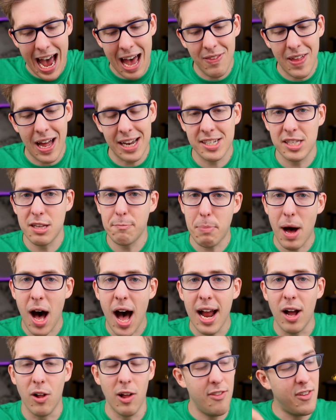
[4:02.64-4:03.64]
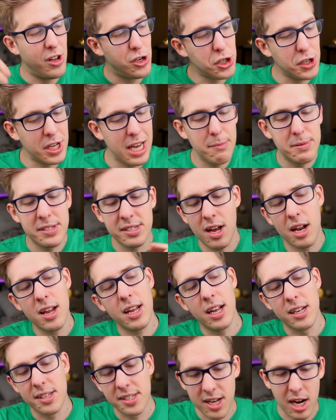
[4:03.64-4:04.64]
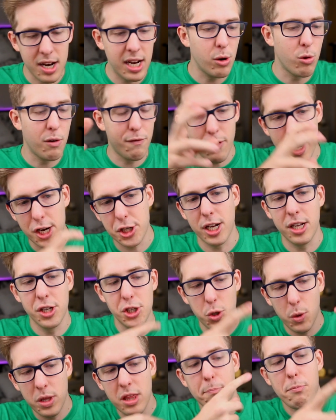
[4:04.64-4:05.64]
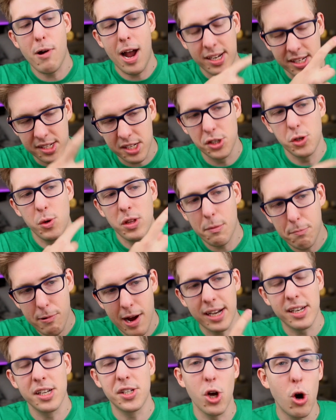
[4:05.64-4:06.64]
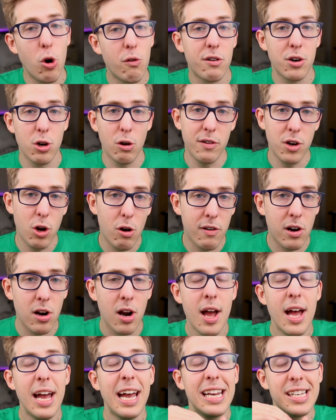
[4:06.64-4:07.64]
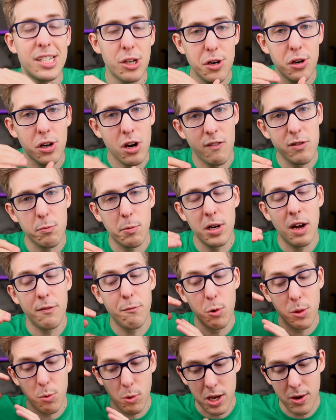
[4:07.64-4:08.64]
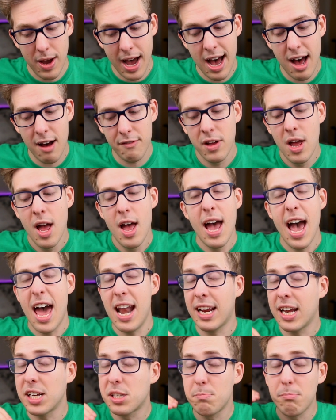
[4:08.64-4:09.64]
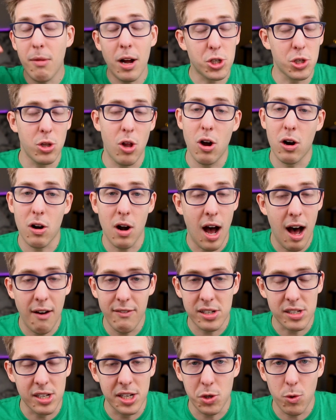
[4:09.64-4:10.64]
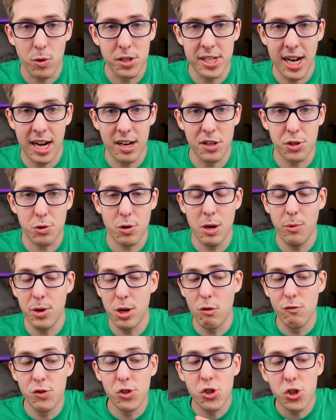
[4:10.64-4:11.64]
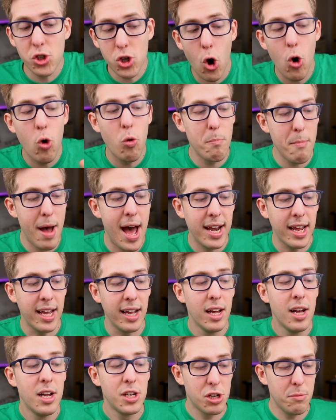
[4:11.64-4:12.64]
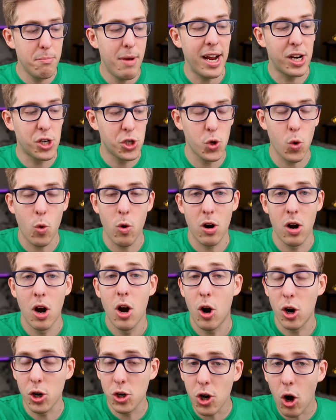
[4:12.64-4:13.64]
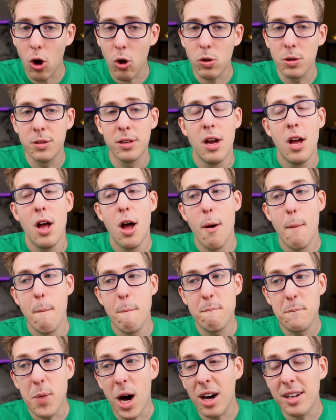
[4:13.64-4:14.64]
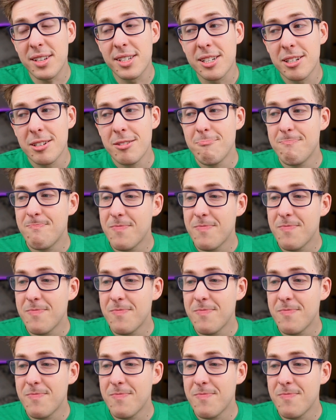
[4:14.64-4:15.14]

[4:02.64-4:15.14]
add that to the pile, and then just keep studying and refreshing and doing the practice over and over and over until you're comfortable enough with what you have. And it gets much longer, obviously, towards the end of the tree when you have so many to make sure are gold, but